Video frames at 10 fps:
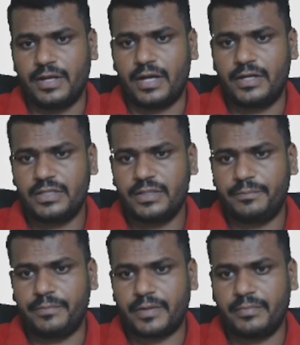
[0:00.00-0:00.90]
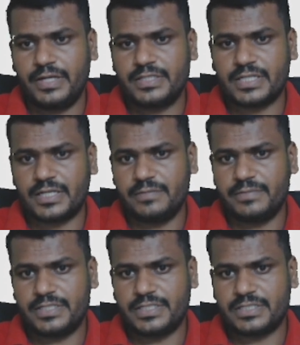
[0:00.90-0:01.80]
Under the permanent
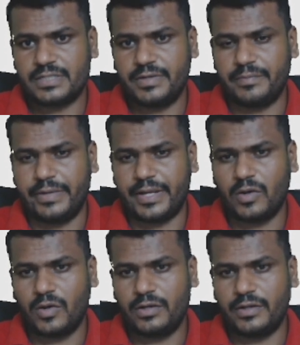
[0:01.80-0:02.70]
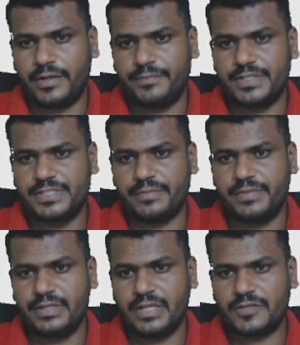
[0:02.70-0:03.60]
settlement system in Bengal, if the
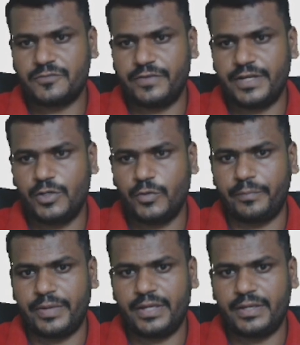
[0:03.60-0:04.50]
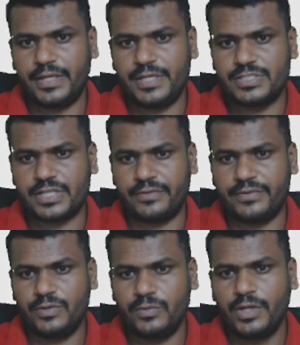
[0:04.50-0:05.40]
jamindars failed to pay his
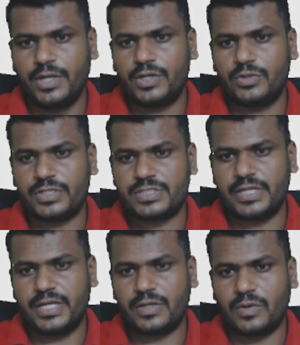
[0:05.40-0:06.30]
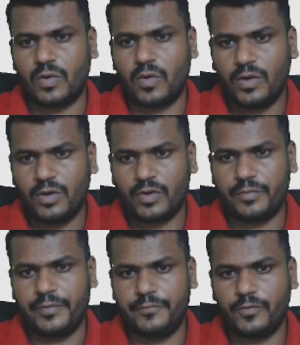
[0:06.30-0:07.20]
revenue to the state on or
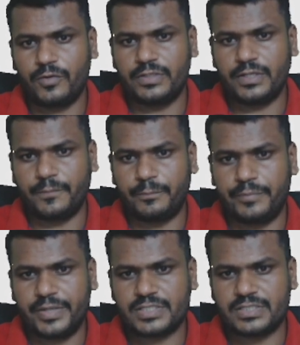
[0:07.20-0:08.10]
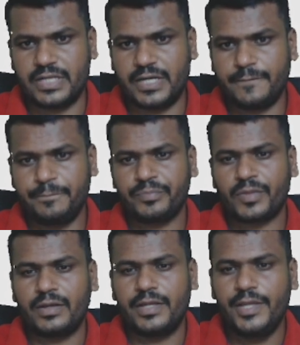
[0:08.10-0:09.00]
before the fixed date,
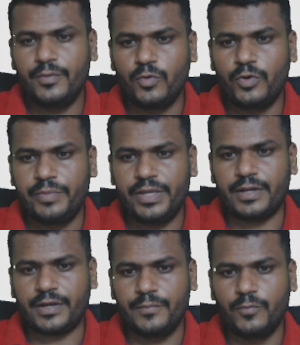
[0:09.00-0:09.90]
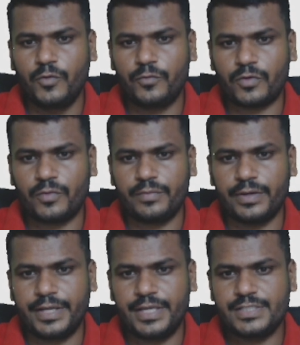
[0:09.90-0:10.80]
he would be removed from
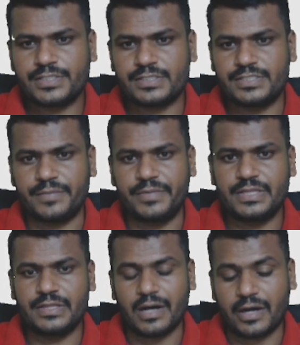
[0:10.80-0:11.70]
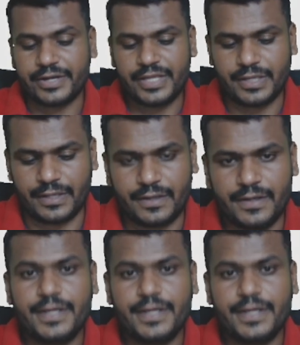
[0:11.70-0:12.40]
his jamindari.